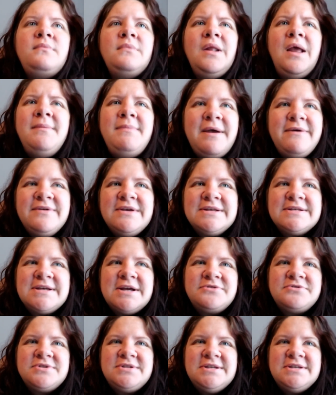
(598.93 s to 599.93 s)
I'm having a
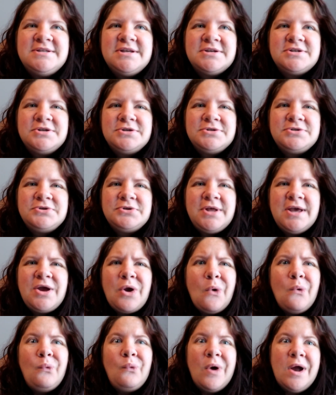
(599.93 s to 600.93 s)
scheduled C-section, so like,
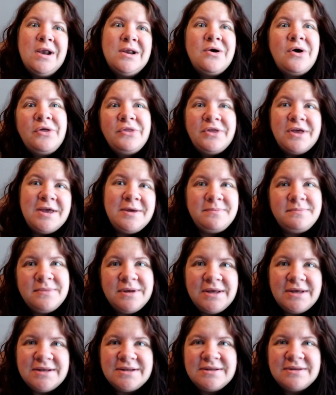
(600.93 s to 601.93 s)
why do all the
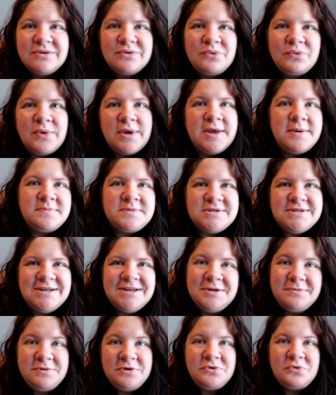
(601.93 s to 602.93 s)
hips
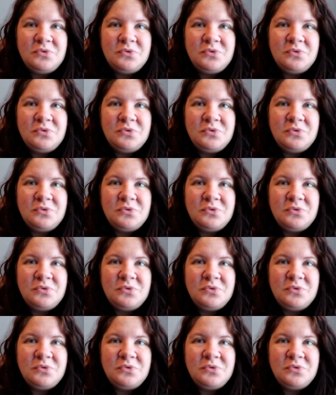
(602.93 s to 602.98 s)
need to be